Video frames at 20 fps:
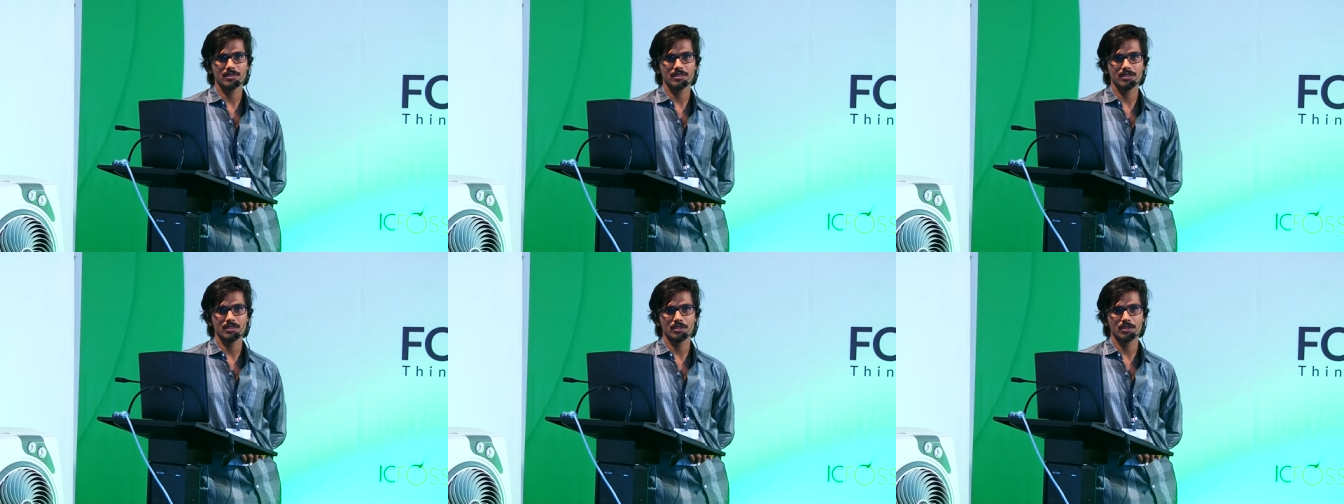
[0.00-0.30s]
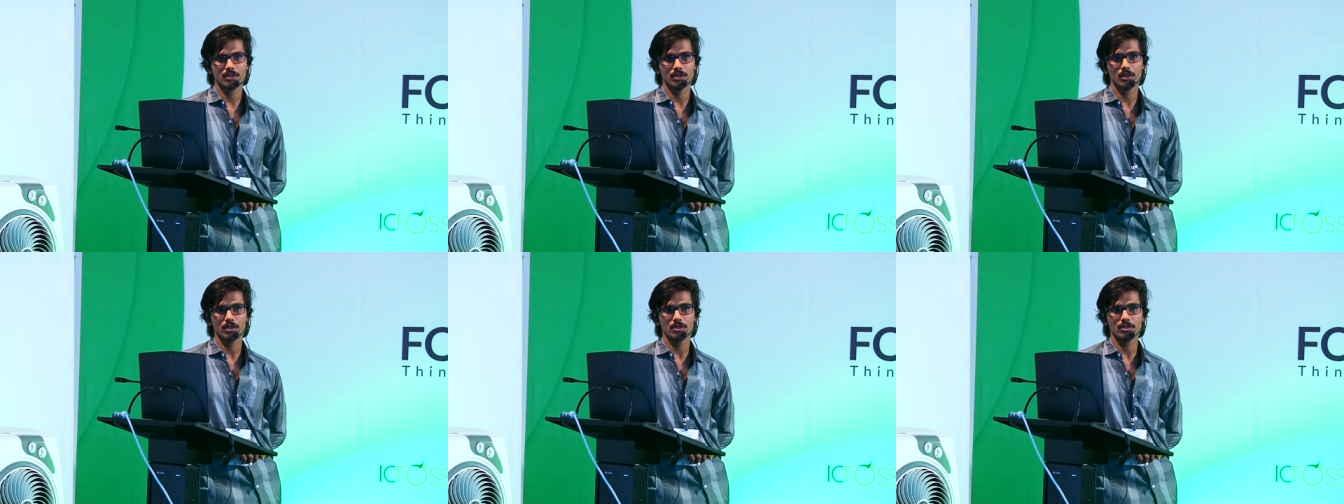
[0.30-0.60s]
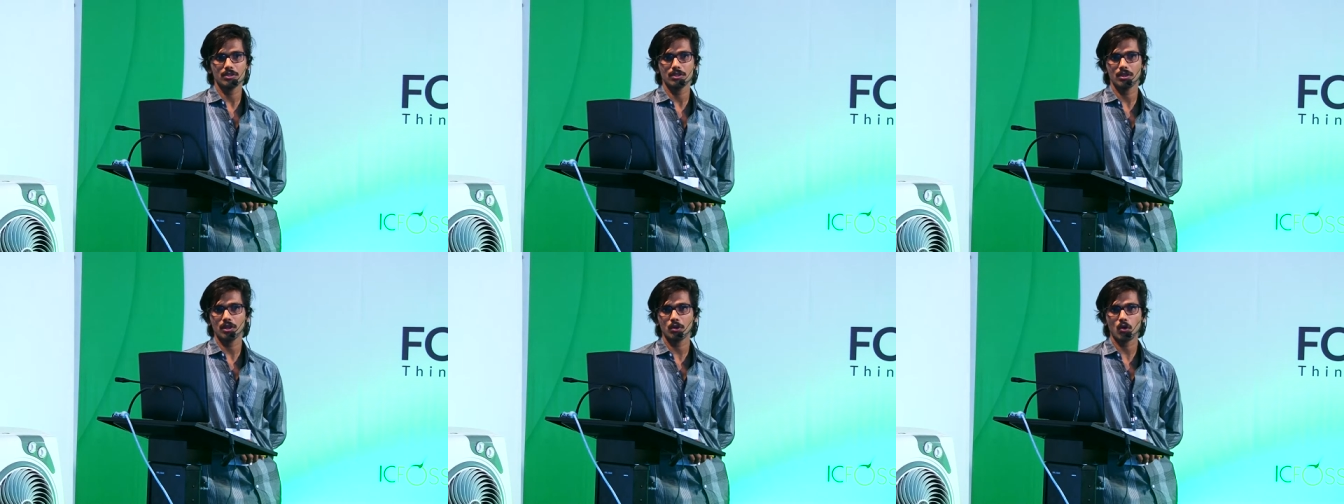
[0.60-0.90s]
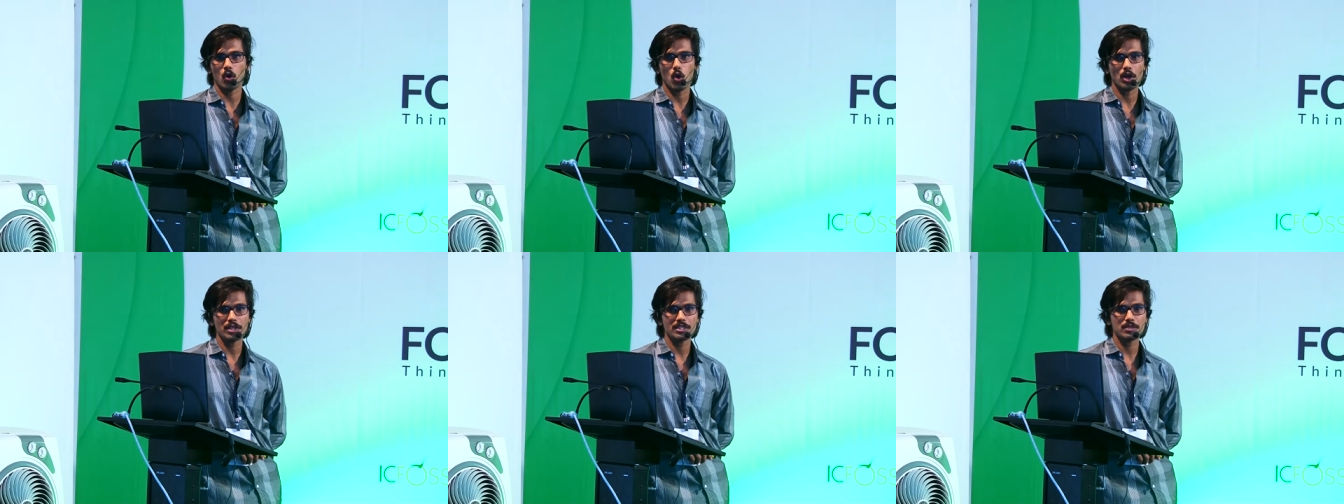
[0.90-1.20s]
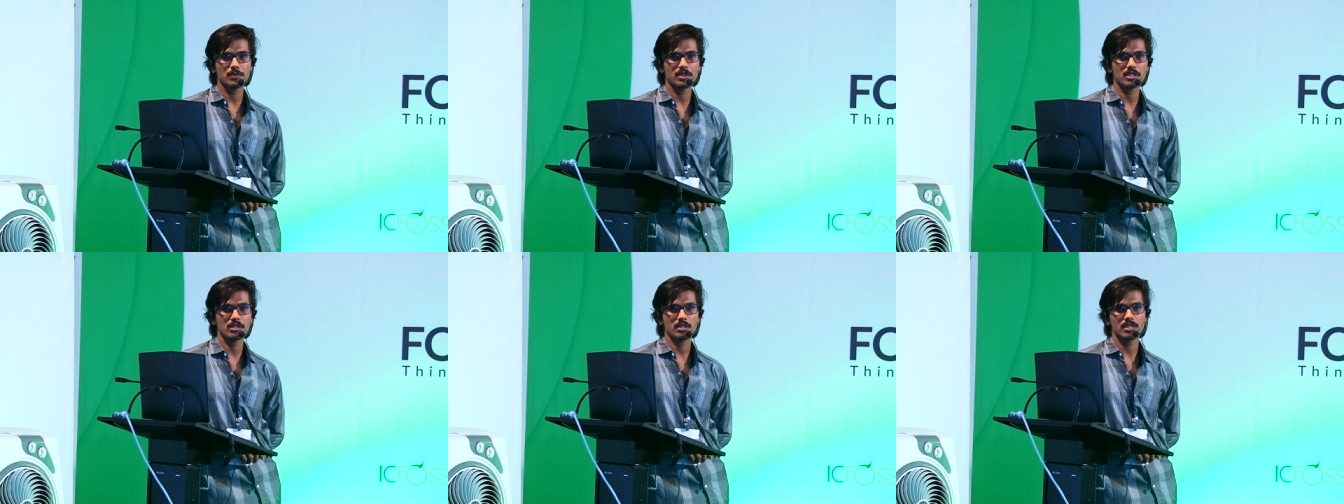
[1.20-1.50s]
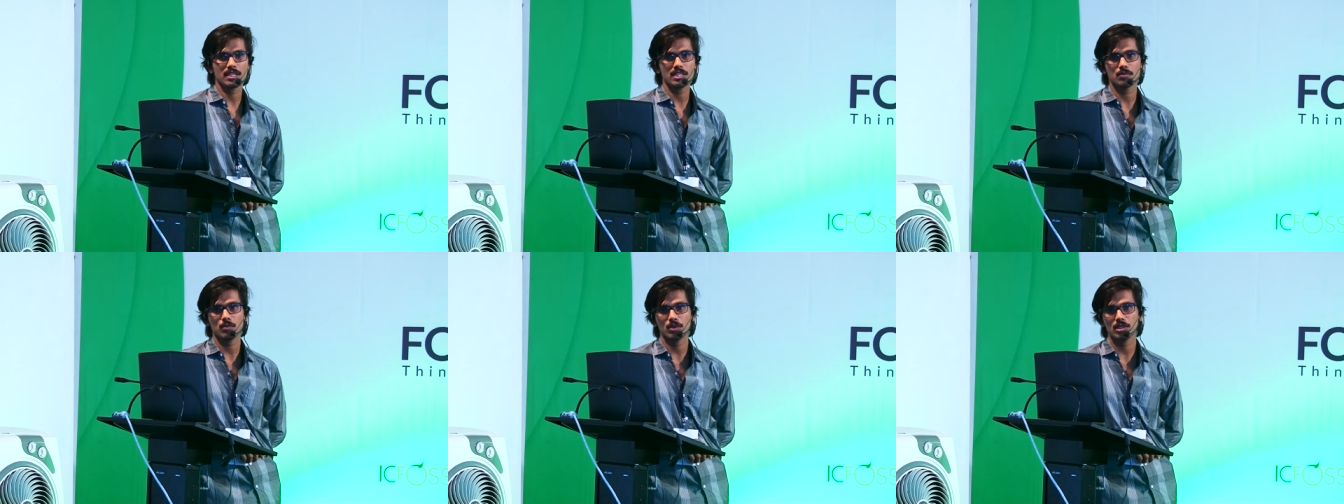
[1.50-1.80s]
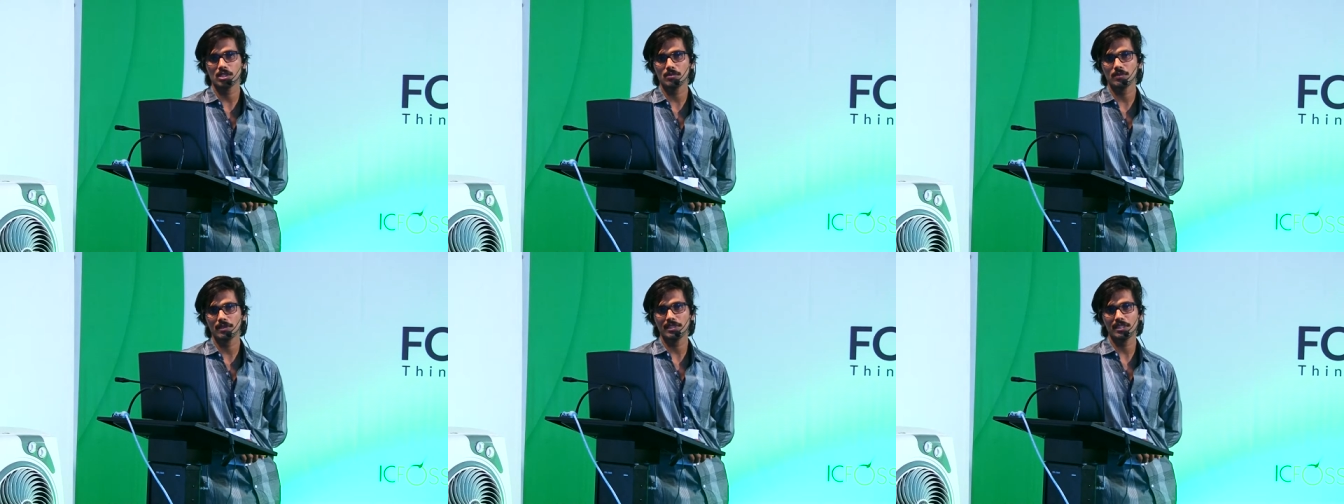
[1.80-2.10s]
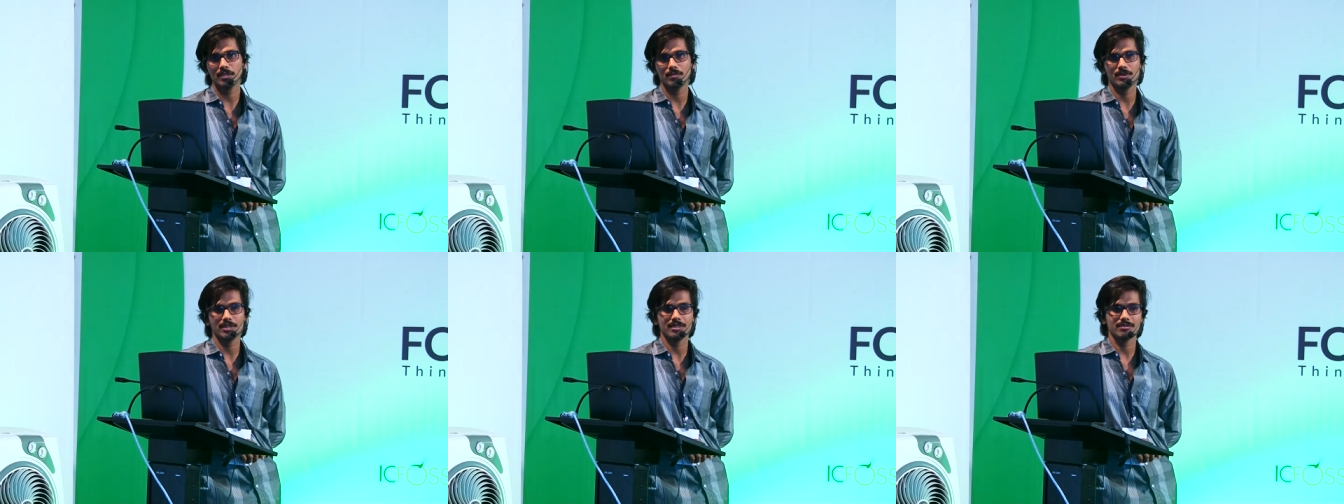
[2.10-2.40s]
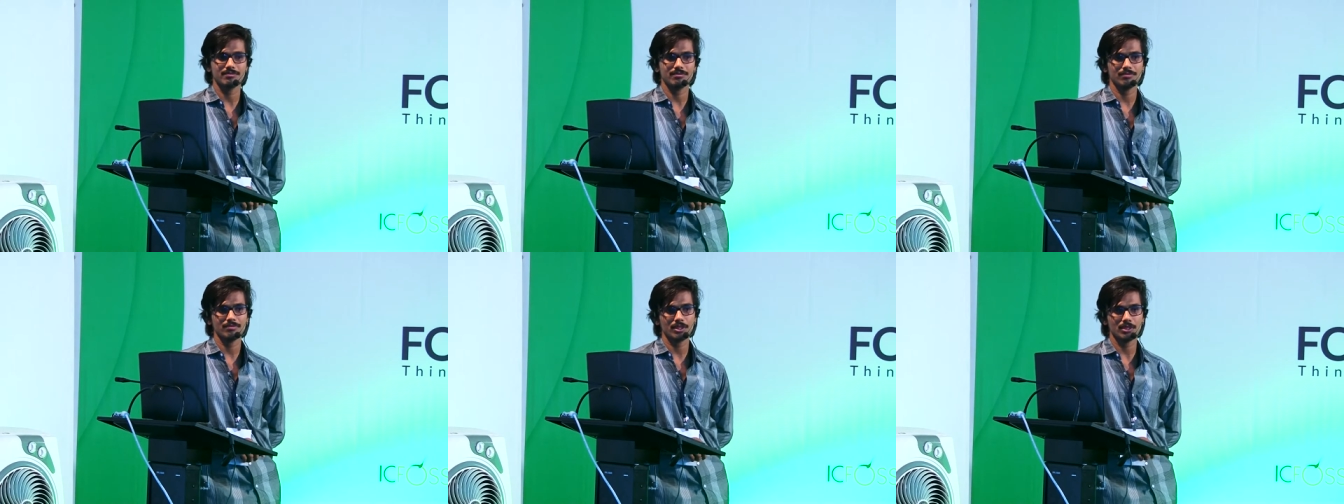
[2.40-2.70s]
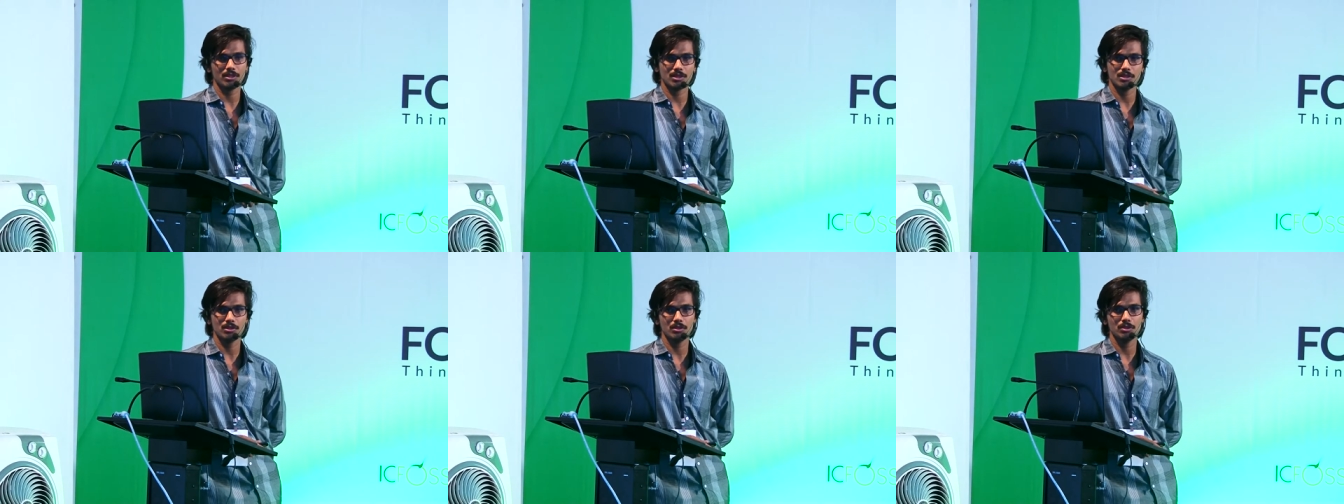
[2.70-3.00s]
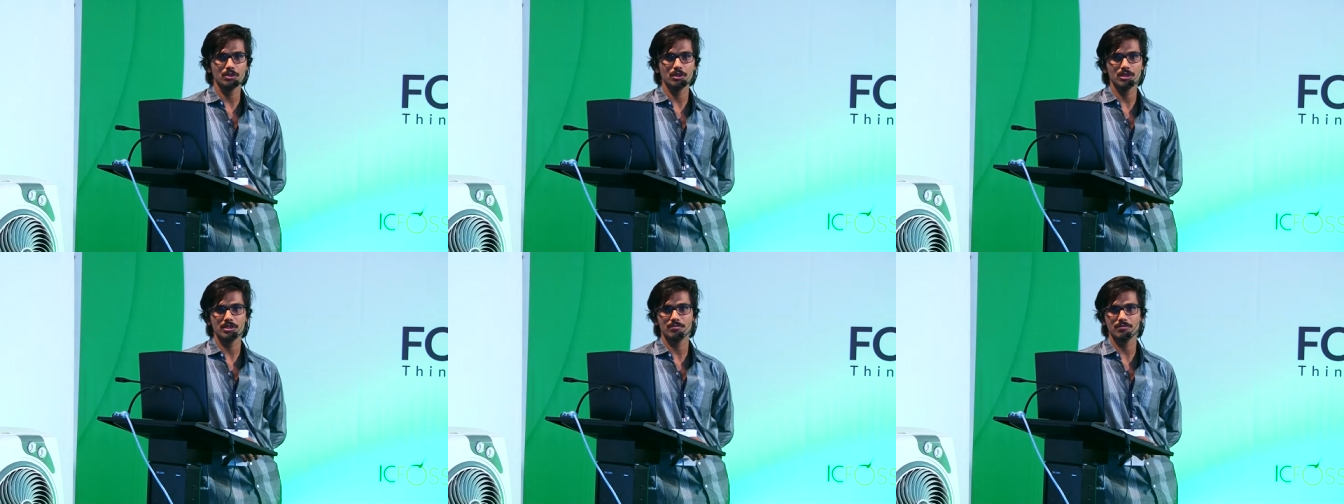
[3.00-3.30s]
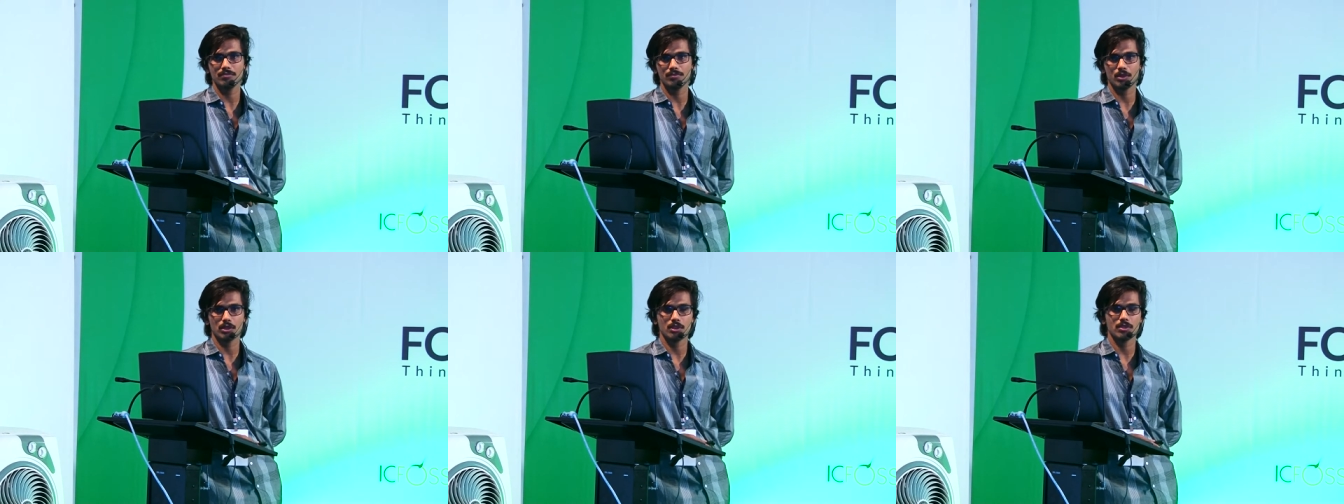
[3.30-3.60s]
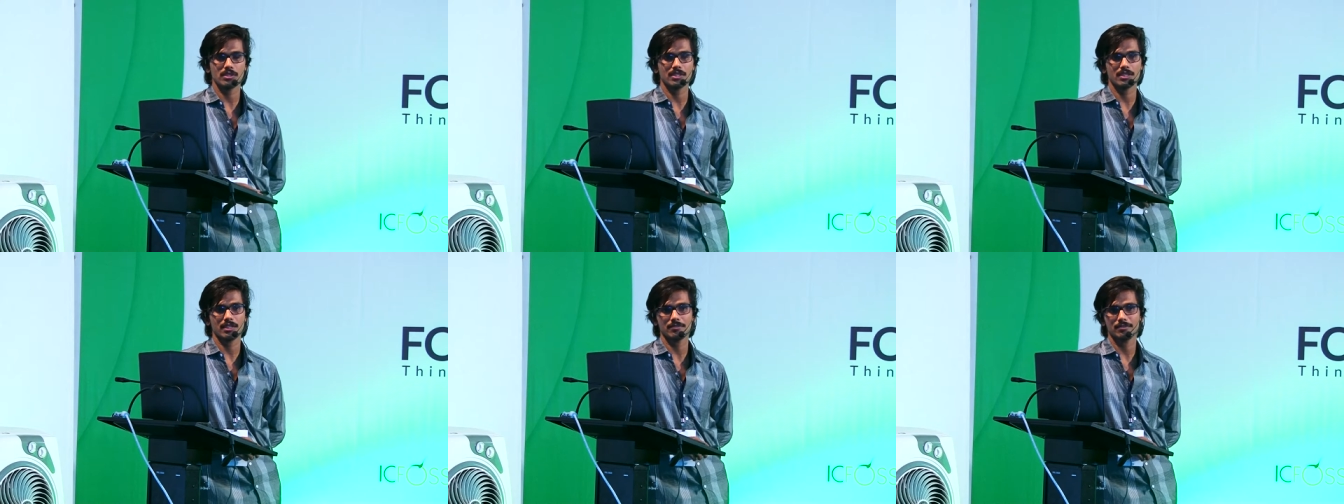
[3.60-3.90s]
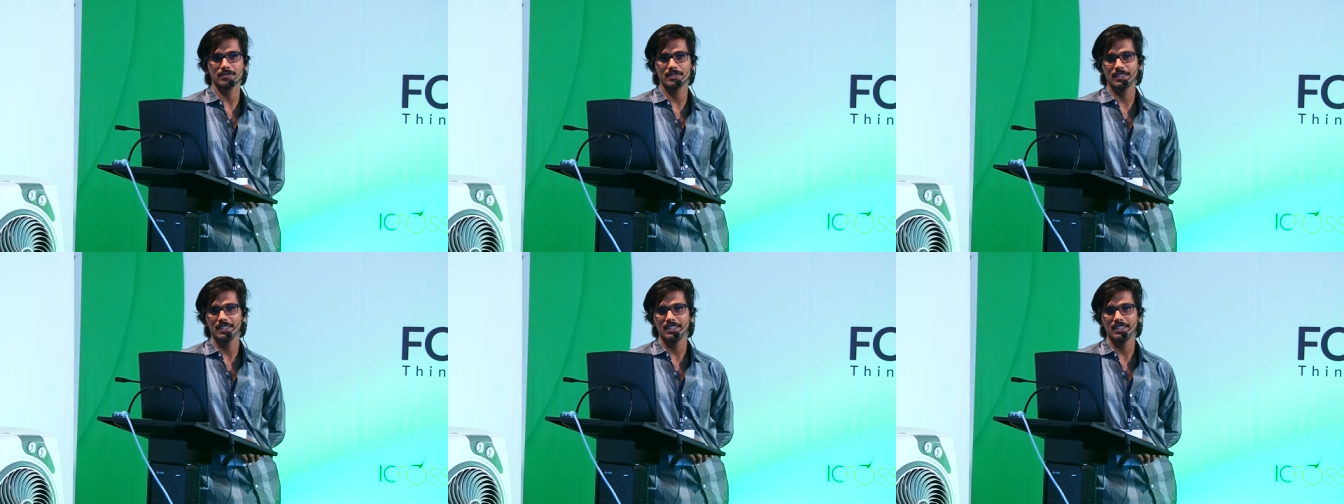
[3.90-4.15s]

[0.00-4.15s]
You know, don't, you don't call it personal responsibility, but because you do it for yourself.